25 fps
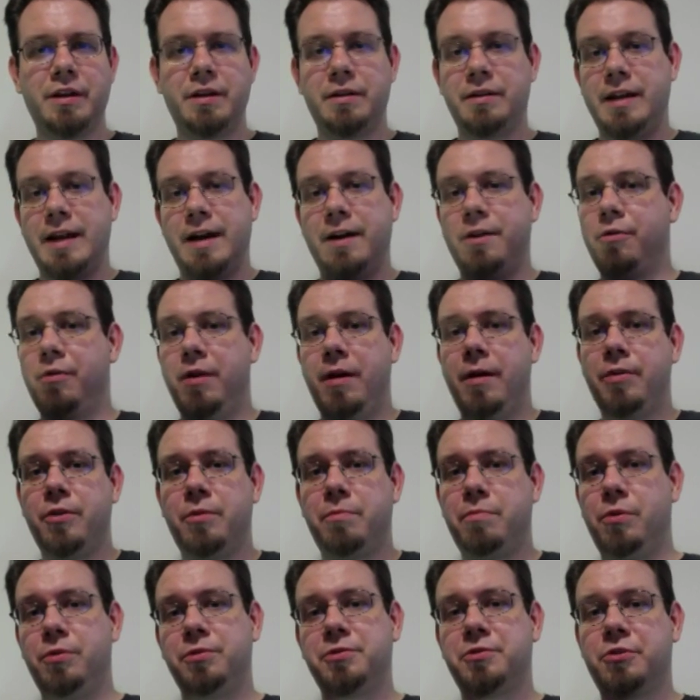Now, other
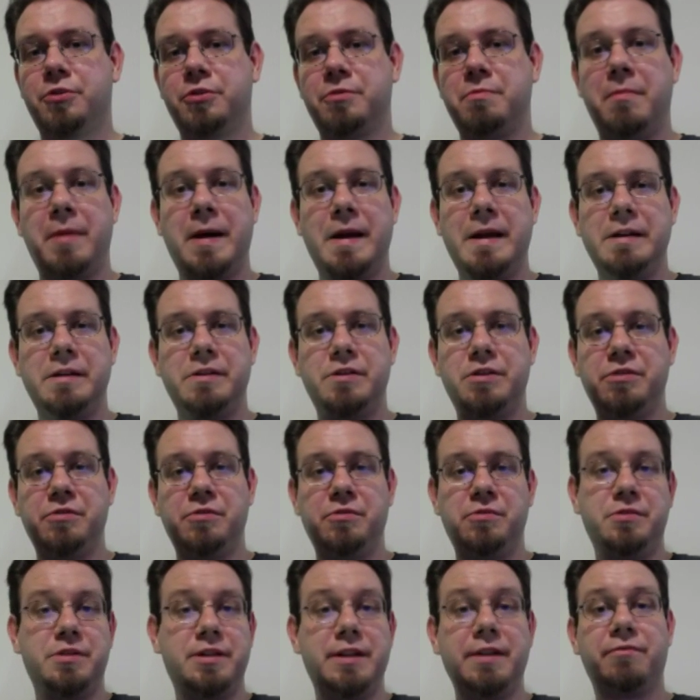pollsters might
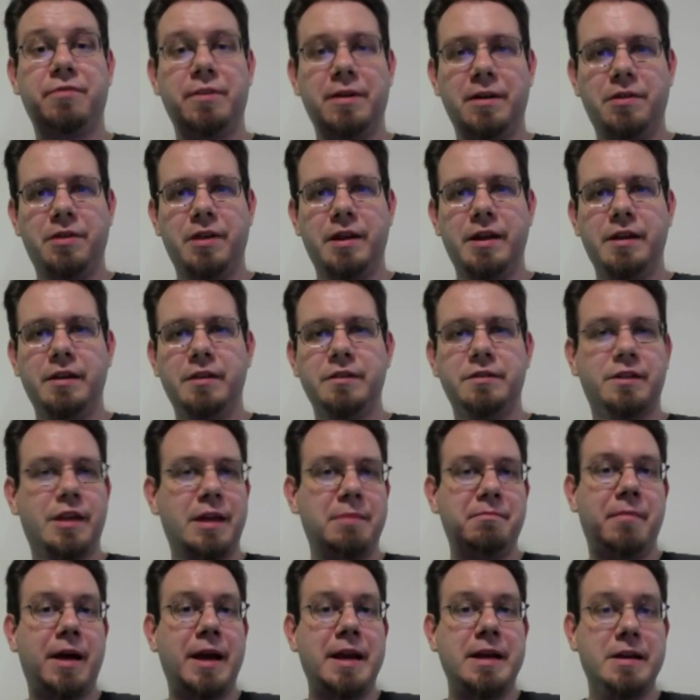do different things, they
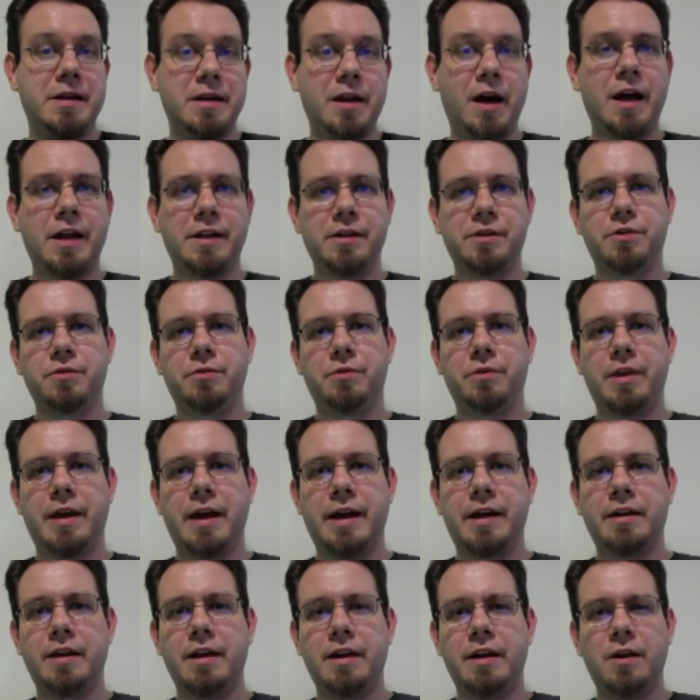might not do
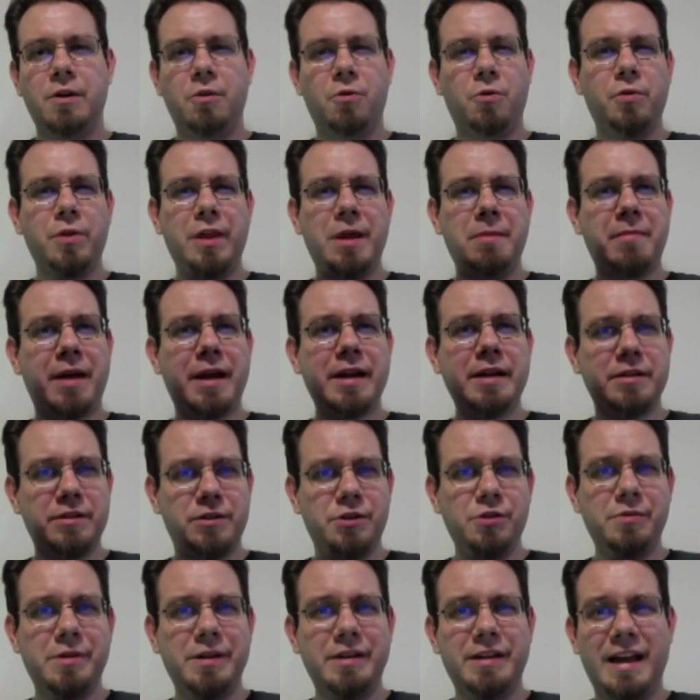that, or they might
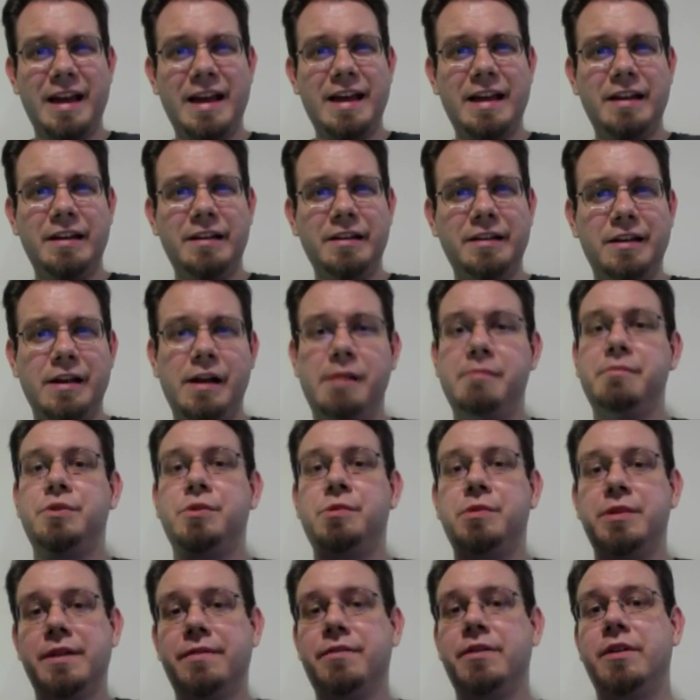do it and come to
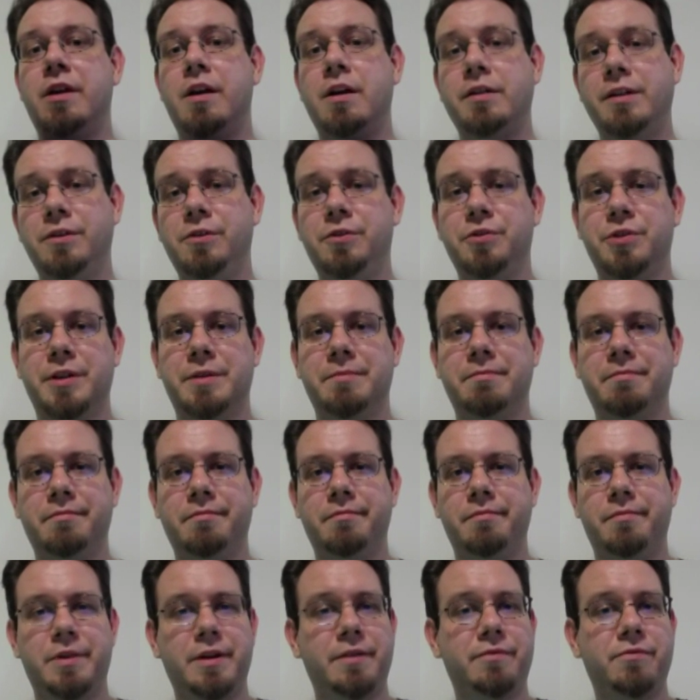a different conclusion.
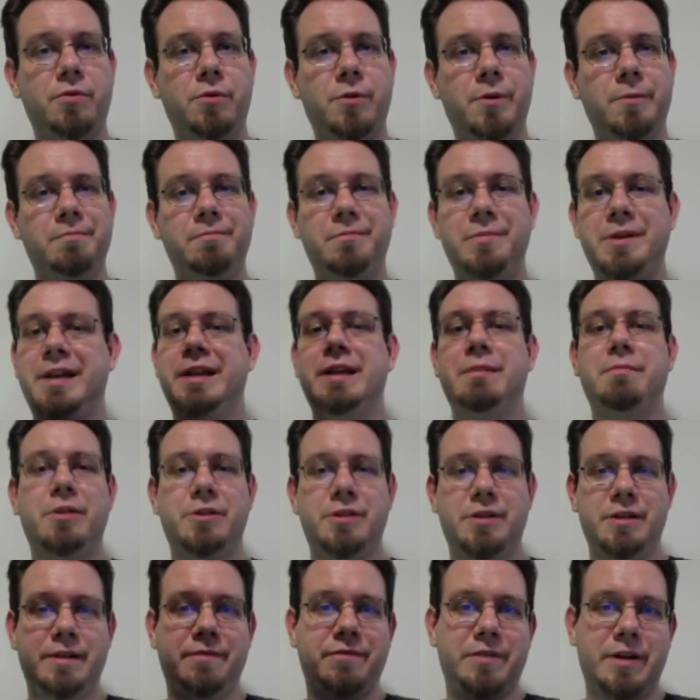Therefore, you get a bunch
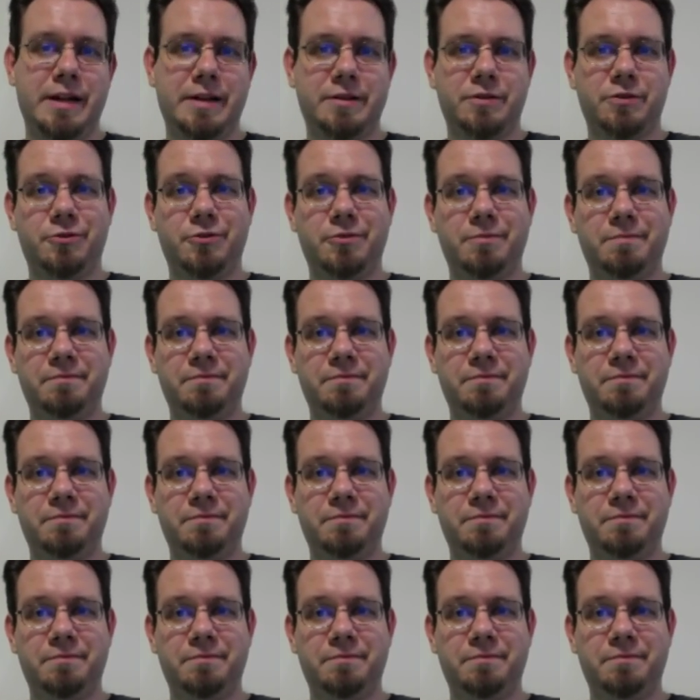of different answers.